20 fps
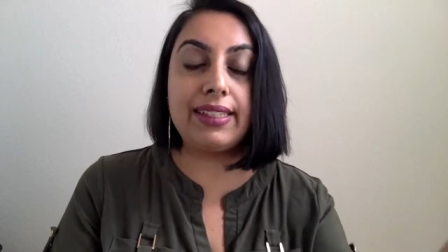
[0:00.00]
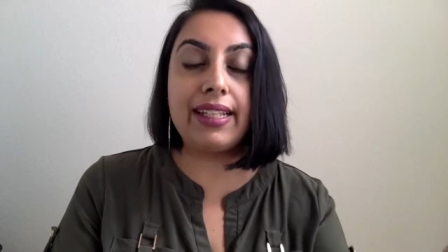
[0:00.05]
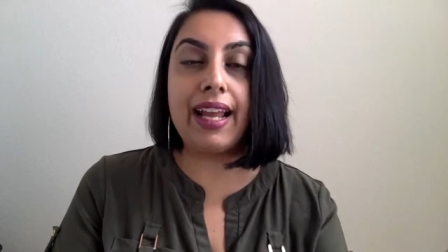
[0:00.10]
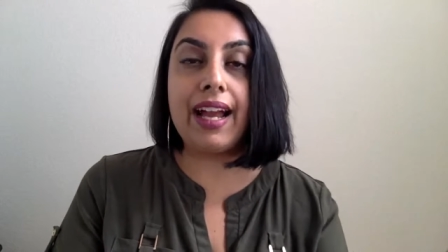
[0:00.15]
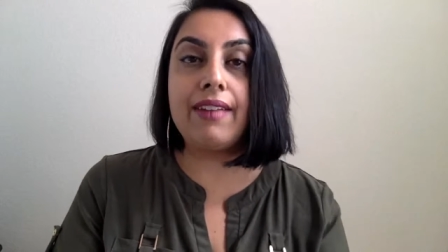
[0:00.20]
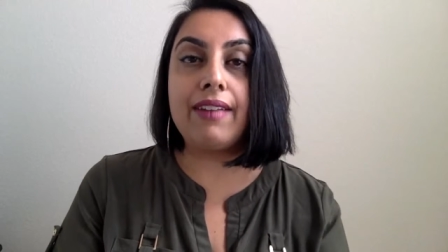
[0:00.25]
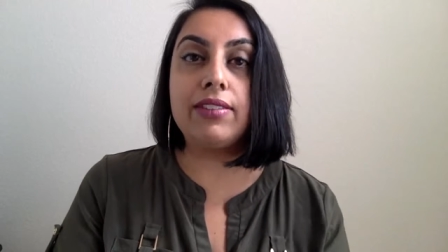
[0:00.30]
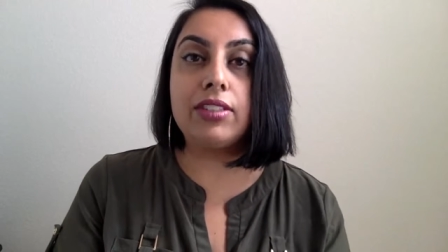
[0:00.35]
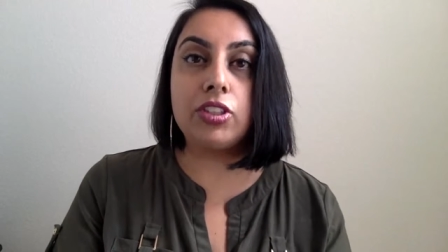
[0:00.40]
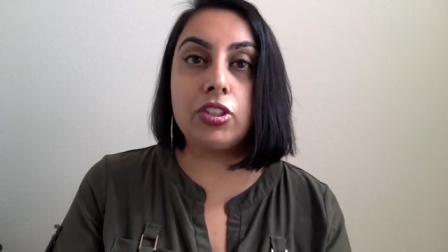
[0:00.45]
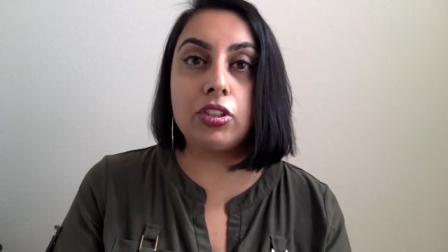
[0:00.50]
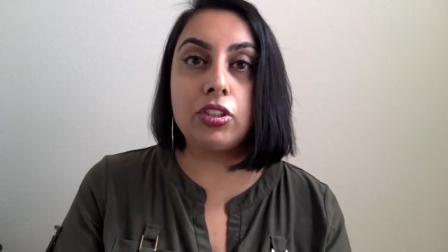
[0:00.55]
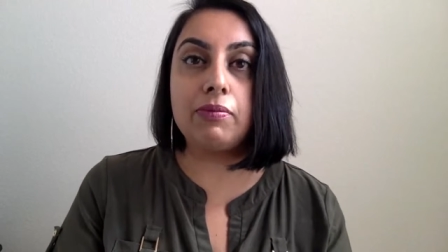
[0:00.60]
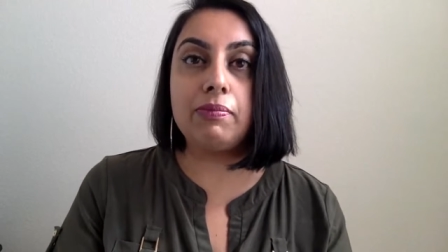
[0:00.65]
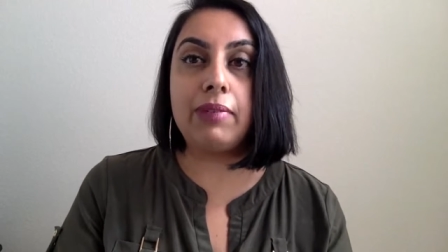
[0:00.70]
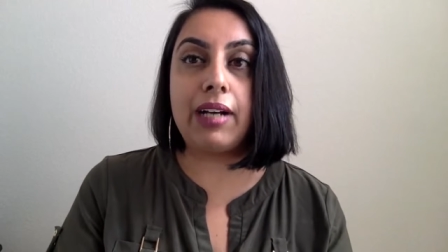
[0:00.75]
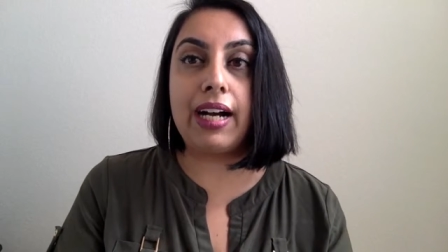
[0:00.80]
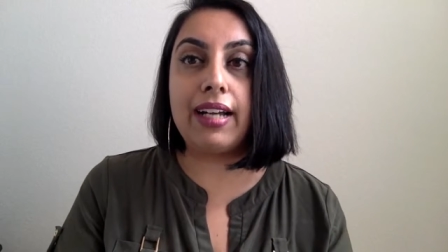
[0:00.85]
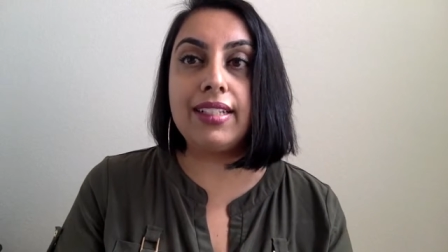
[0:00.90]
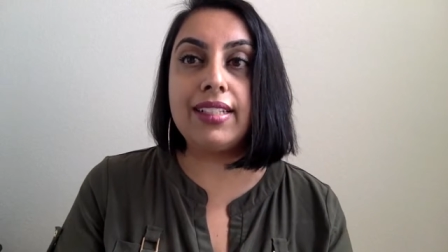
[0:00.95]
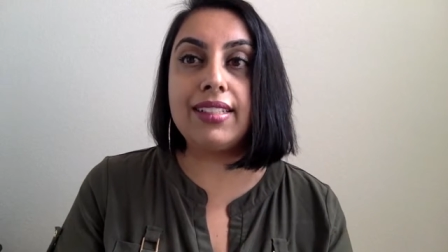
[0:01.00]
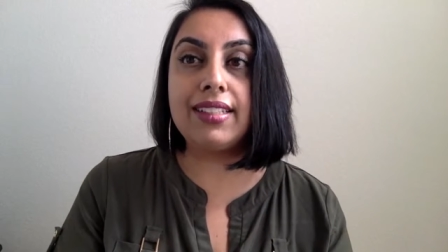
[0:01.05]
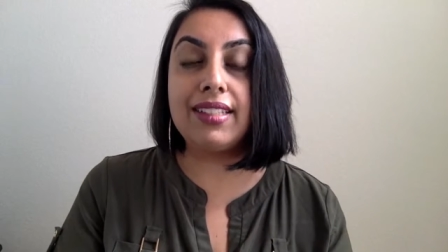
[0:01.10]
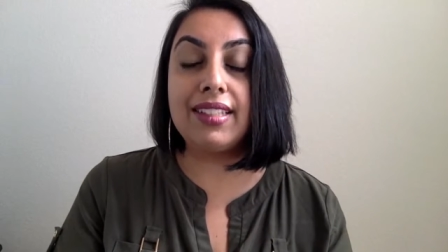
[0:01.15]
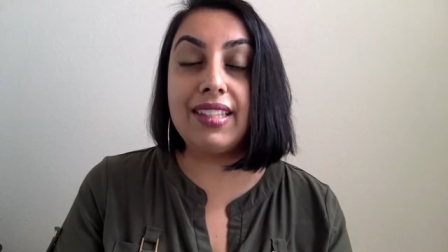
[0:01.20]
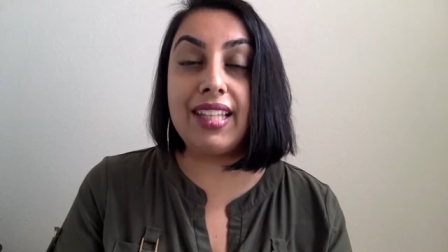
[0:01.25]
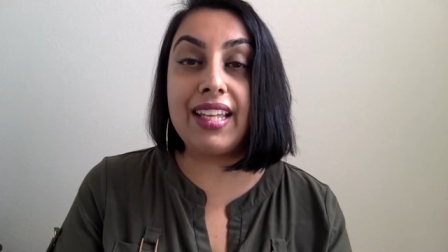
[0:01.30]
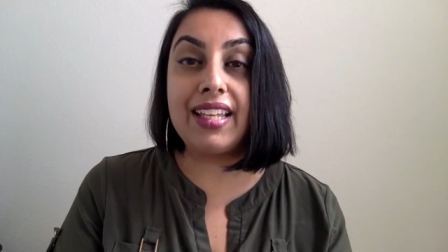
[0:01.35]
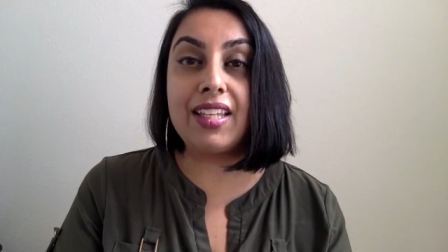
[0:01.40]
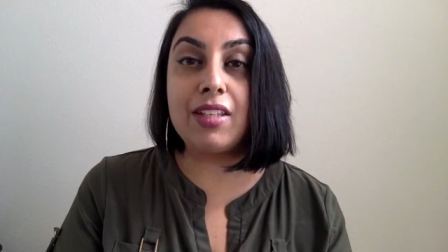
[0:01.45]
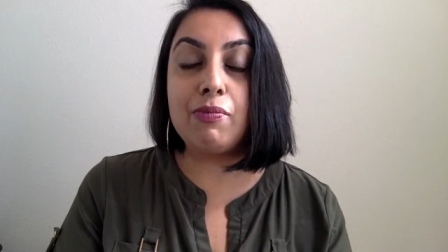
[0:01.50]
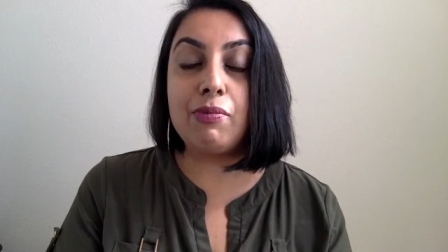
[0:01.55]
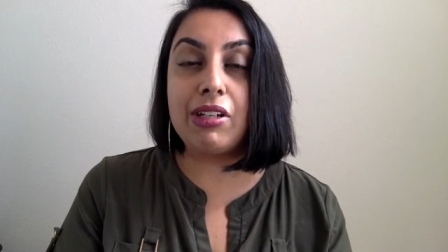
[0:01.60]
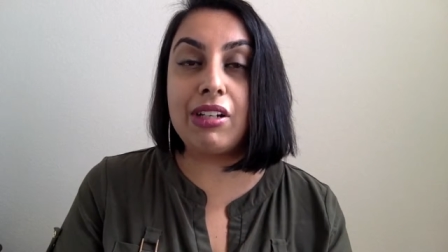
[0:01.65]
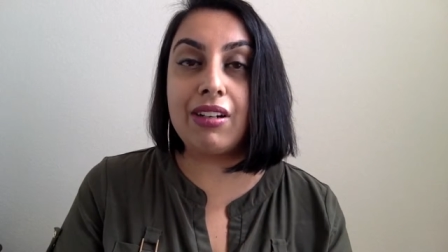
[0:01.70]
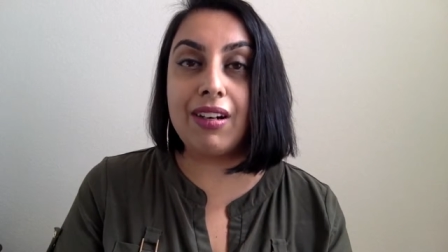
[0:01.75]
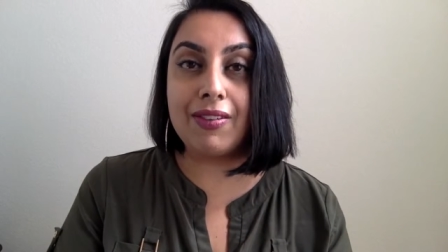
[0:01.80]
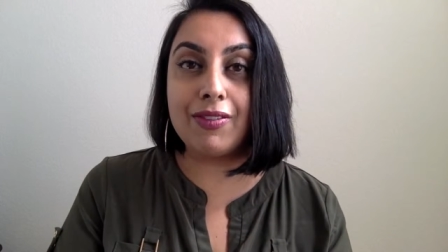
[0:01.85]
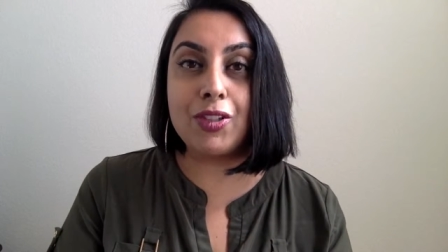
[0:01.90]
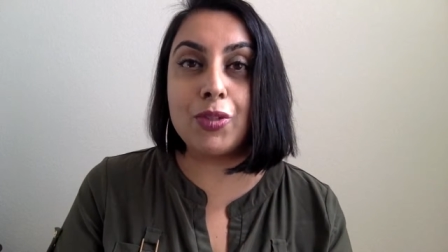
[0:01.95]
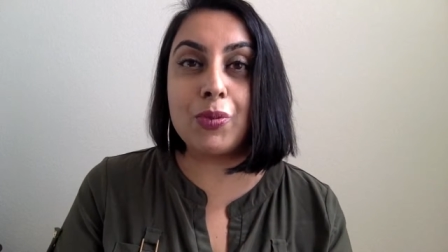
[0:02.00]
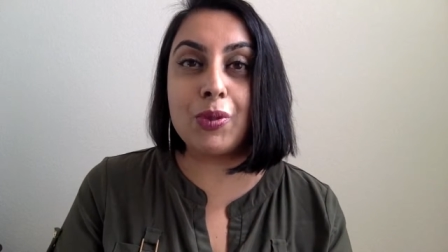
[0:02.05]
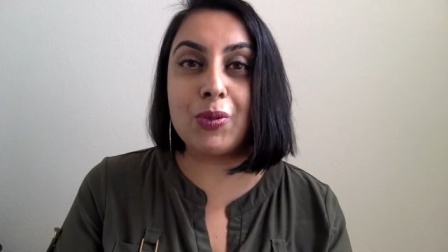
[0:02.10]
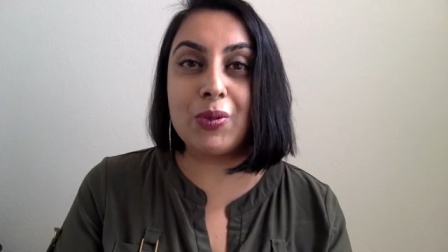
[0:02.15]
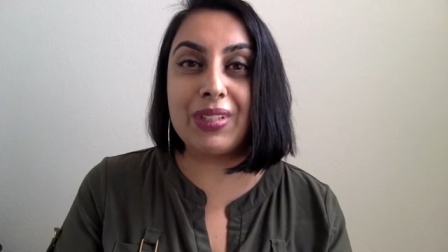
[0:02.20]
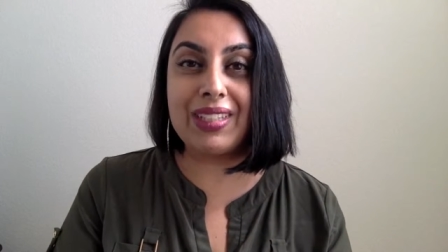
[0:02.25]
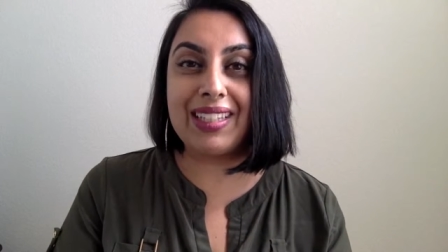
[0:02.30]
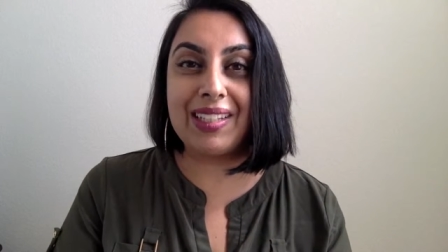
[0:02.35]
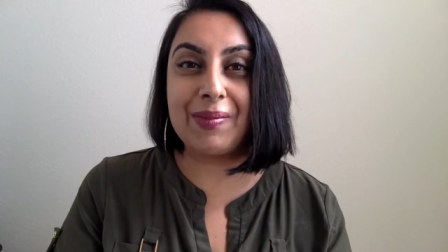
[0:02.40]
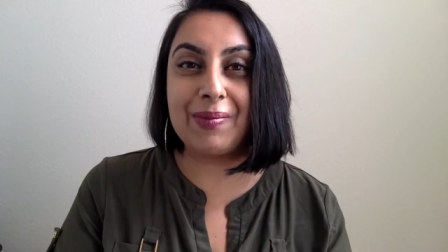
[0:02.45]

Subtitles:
they have a certain body that they can be comfortable with